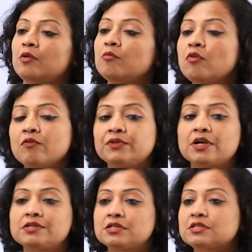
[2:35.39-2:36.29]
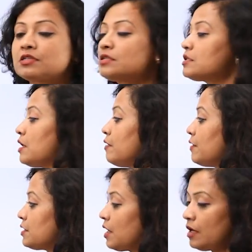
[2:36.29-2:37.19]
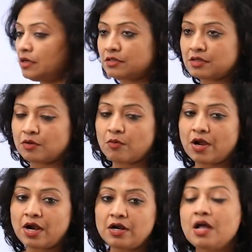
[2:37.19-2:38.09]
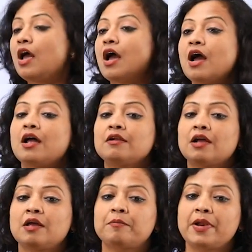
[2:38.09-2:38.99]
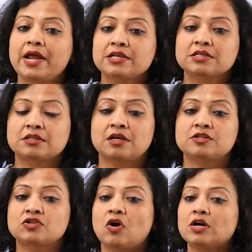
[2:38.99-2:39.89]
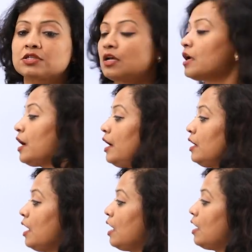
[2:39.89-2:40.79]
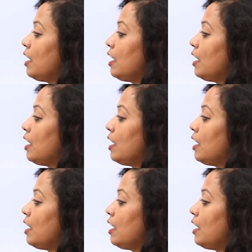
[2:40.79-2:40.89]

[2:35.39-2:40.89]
remove the resistance in which current is required and I place a short circuit